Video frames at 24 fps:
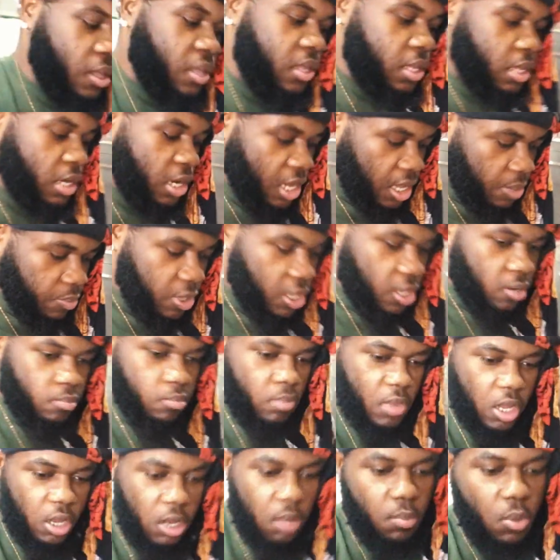You know what I mean?
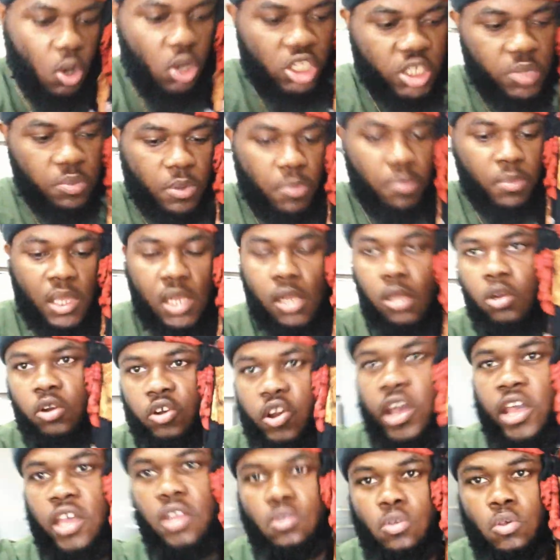I go bust my milk
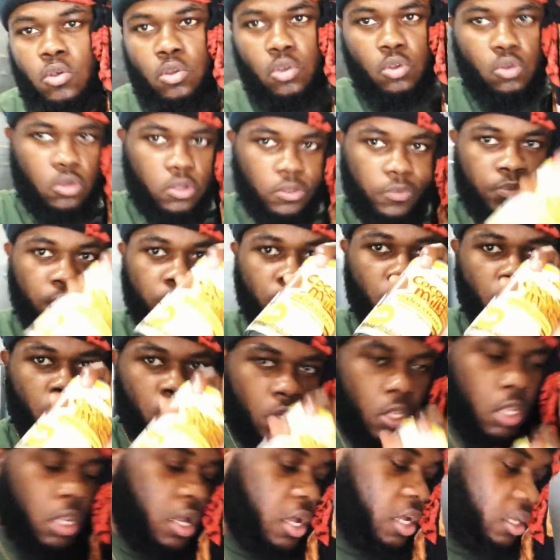right now though.
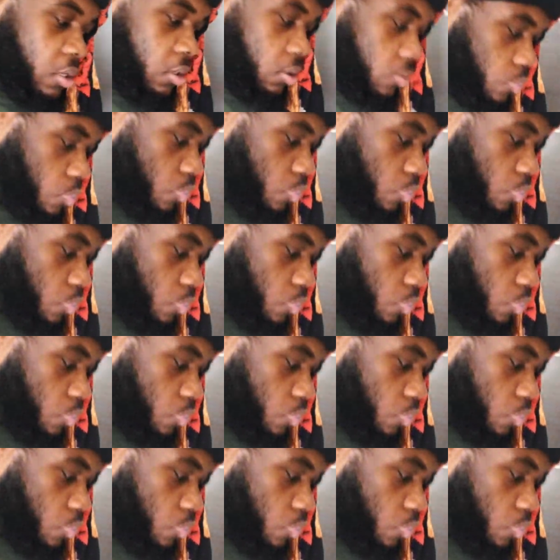And